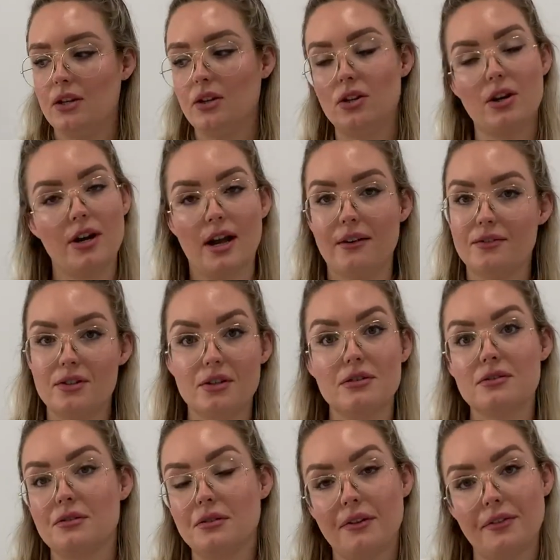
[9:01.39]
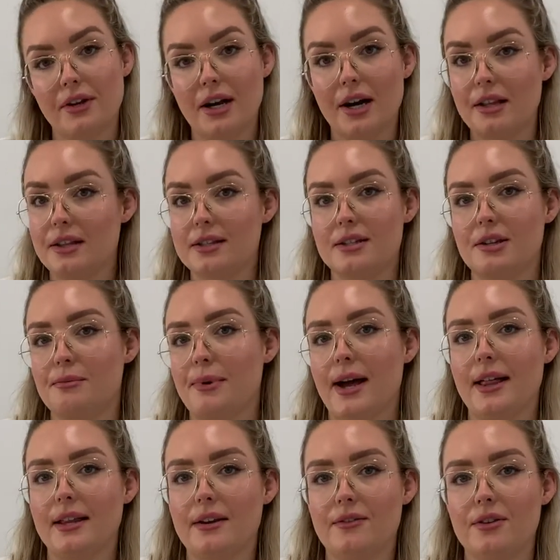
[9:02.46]
You don't have to use all of the colours in your
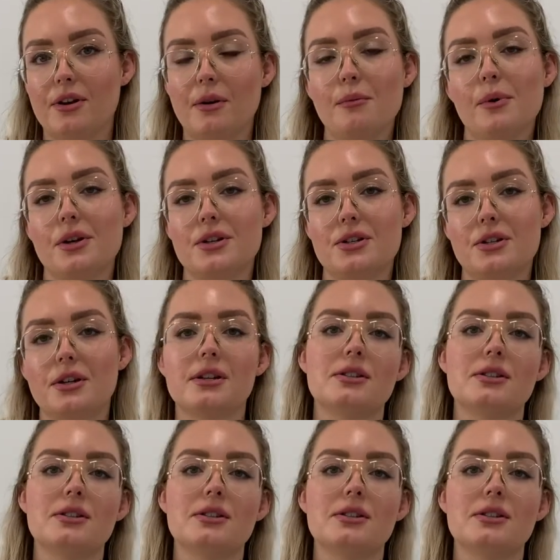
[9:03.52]
palette if you don't want to, it's